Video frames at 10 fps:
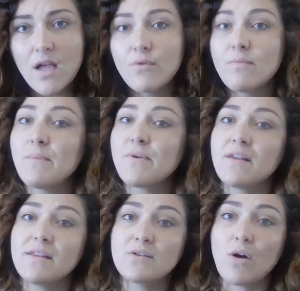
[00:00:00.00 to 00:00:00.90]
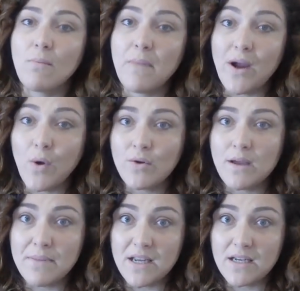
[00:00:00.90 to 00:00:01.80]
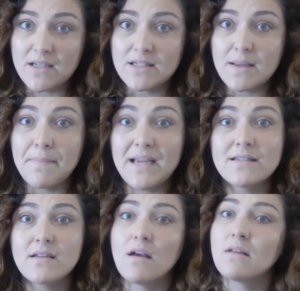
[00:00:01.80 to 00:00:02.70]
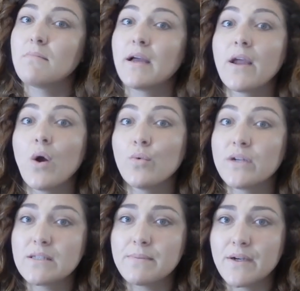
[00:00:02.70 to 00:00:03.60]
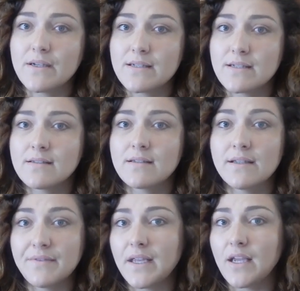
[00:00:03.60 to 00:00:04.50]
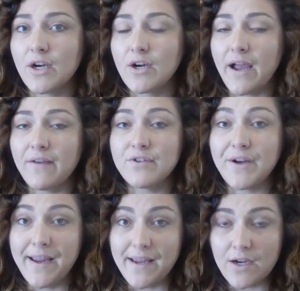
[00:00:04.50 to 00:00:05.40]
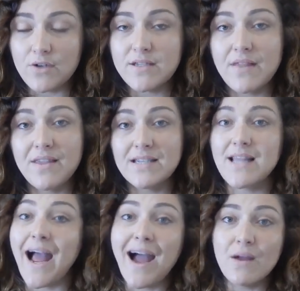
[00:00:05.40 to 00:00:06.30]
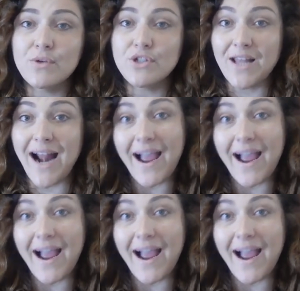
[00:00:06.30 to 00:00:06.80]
Remember that these are my own opinions based on my own experiences living here after 8 years and things that I wish that